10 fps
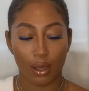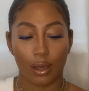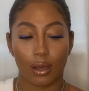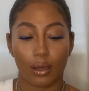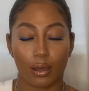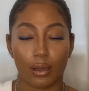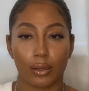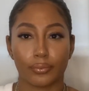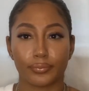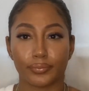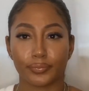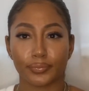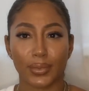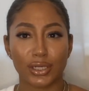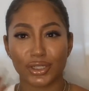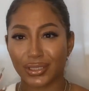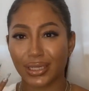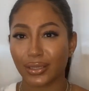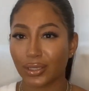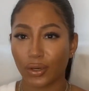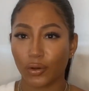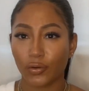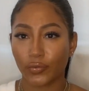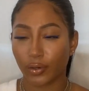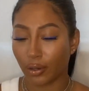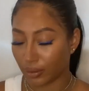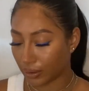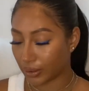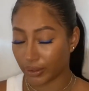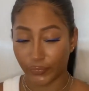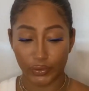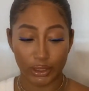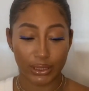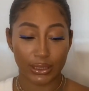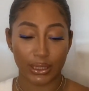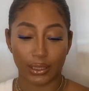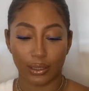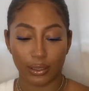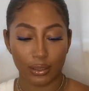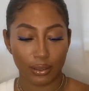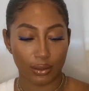and just like the overall look of your skin.